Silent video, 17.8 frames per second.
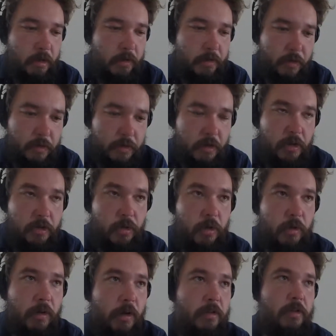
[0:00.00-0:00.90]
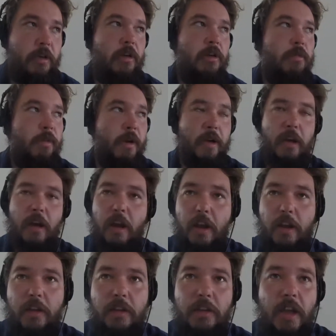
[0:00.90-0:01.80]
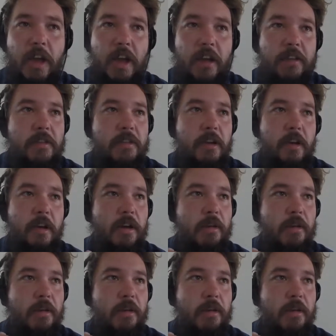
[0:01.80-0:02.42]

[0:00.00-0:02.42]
When I first saw Jhoira, I was like, oh my god, I can cast